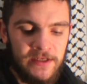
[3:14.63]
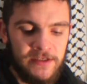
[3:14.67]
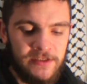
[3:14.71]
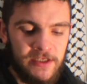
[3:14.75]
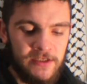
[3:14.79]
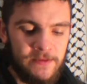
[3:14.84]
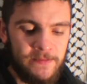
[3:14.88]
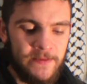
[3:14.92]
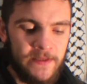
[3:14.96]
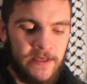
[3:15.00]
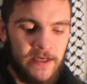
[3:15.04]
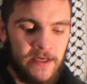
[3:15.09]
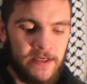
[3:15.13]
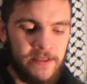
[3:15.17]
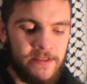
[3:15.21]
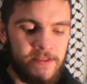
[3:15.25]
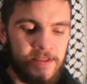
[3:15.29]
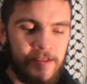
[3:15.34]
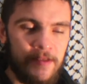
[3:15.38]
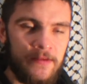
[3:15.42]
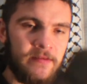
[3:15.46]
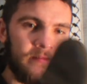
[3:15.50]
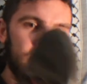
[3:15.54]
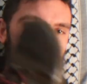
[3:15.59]
just
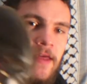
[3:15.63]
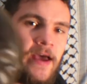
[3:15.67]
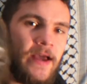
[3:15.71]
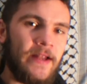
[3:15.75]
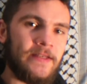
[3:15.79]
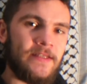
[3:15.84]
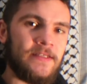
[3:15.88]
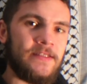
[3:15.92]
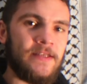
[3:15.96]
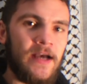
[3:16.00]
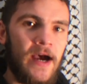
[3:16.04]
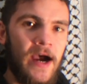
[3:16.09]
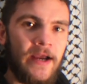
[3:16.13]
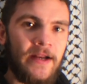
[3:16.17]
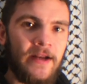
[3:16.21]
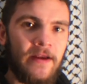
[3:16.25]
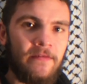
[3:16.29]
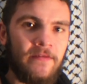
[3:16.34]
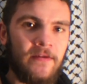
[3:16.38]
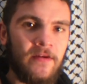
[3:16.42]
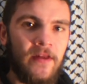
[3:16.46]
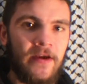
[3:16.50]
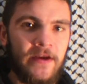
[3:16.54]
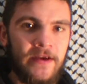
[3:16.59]
because that design, I
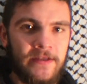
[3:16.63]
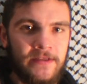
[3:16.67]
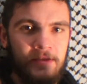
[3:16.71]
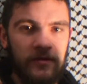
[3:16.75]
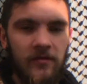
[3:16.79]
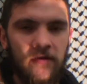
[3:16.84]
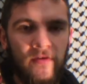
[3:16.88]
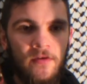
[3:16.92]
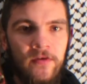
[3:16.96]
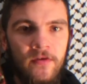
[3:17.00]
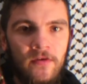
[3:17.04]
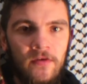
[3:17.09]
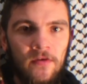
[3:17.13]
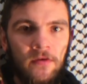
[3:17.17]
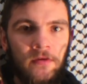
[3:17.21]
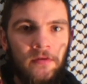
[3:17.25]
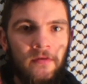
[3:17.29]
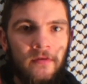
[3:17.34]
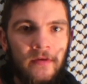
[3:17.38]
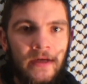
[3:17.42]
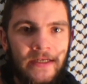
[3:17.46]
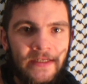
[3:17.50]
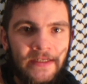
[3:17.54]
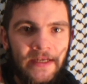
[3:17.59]
feel like, is a little,
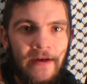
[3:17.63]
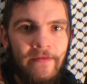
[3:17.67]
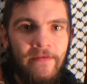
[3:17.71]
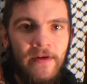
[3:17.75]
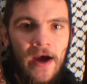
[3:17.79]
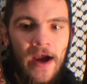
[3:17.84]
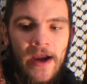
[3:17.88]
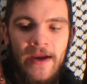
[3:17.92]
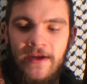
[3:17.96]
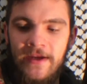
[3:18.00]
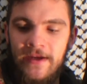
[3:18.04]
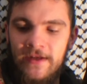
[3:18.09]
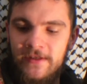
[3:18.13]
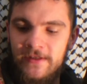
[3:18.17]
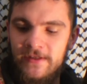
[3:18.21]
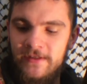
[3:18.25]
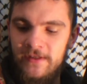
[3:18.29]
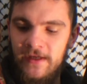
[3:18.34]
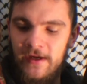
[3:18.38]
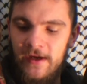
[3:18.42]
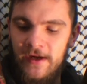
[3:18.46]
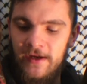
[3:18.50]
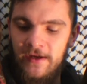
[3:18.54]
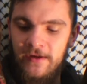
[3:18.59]
it's kind of a hiking
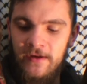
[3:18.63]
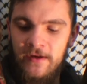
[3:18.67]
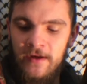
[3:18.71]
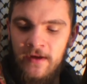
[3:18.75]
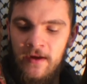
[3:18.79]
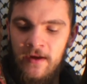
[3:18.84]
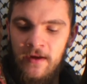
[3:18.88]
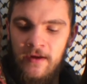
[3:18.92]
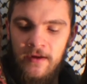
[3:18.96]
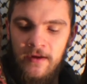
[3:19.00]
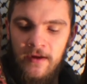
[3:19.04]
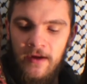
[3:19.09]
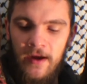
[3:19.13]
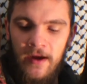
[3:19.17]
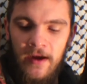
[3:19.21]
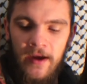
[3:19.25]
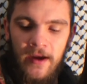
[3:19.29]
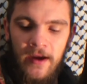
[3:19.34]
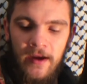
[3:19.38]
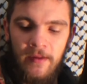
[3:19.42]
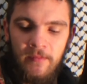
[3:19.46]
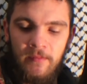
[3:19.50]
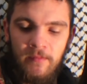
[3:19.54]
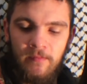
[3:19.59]
design,
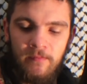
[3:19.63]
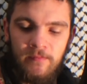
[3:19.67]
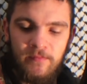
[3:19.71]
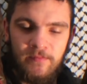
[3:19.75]
um,